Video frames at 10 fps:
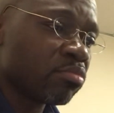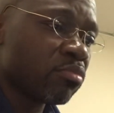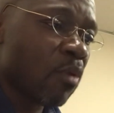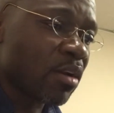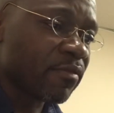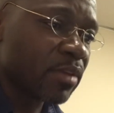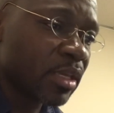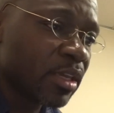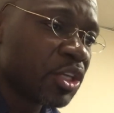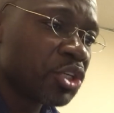one of the
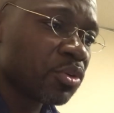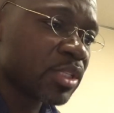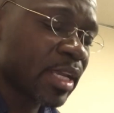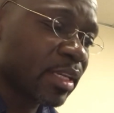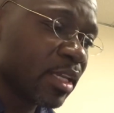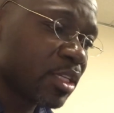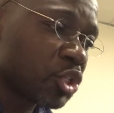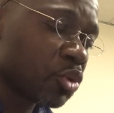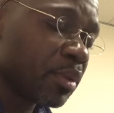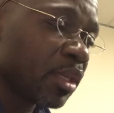issues that need
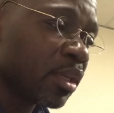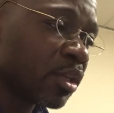to be,